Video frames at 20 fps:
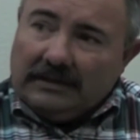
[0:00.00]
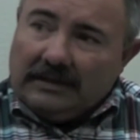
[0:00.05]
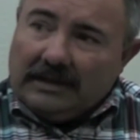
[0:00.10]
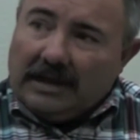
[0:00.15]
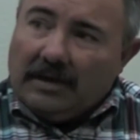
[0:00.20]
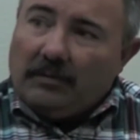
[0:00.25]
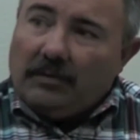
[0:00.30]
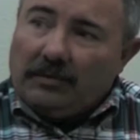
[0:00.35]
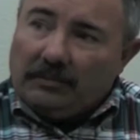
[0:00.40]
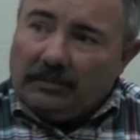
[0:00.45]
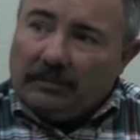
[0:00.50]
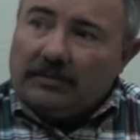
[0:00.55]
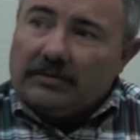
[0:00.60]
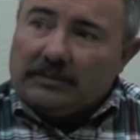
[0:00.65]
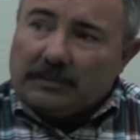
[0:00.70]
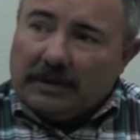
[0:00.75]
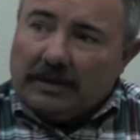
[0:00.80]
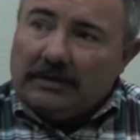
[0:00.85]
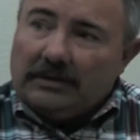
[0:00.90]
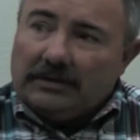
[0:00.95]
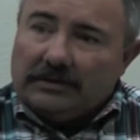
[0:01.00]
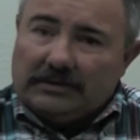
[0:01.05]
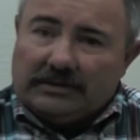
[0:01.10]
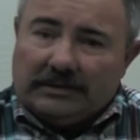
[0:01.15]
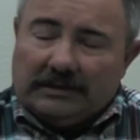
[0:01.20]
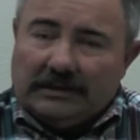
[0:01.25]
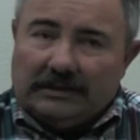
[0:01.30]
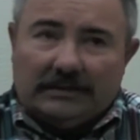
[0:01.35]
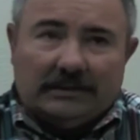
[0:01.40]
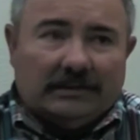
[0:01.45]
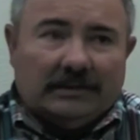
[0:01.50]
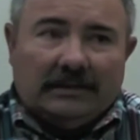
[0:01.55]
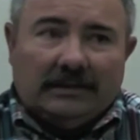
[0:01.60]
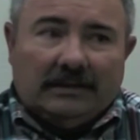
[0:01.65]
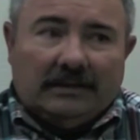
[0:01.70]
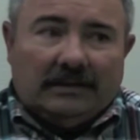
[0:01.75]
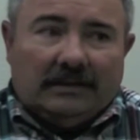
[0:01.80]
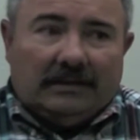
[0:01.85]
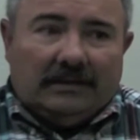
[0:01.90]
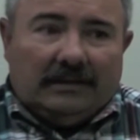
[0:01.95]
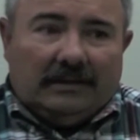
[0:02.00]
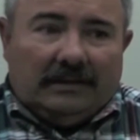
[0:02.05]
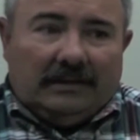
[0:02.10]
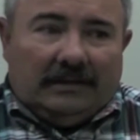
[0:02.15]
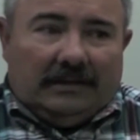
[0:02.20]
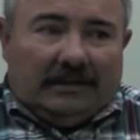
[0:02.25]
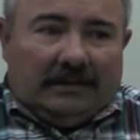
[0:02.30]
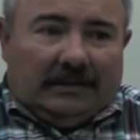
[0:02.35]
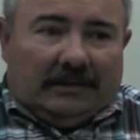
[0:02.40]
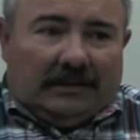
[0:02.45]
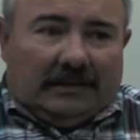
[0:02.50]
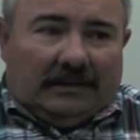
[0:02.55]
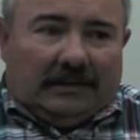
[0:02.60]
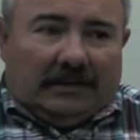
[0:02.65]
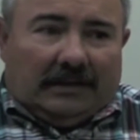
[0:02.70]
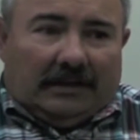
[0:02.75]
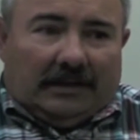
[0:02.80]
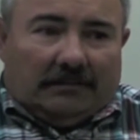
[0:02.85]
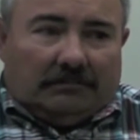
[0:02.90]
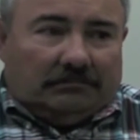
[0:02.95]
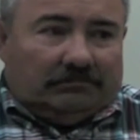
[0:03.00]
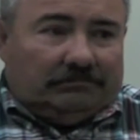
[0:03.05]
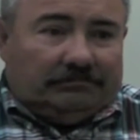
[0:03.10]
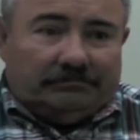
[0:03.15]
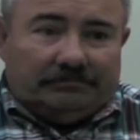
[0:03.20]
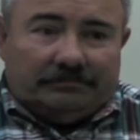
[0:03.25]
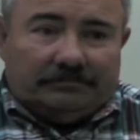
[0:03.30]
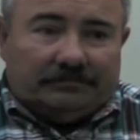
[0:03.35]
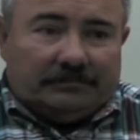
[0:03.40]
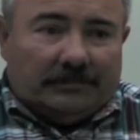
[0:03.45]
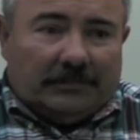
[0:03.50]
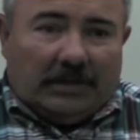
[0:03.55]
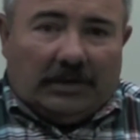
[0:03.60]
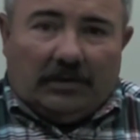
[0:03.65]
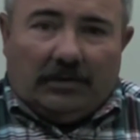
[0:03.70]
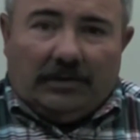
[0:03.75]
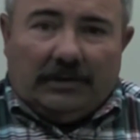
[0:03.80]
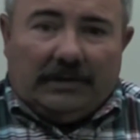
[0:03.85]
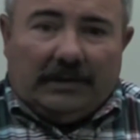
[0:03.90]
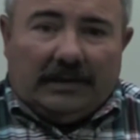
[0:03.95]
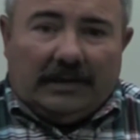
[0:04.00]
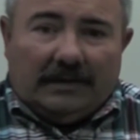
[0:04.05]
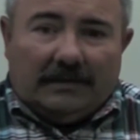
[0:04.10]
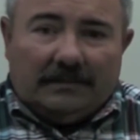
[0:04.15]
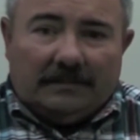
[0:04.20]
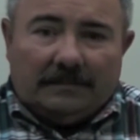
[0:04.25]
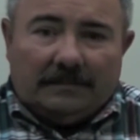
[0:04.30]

how we would respond to those things. The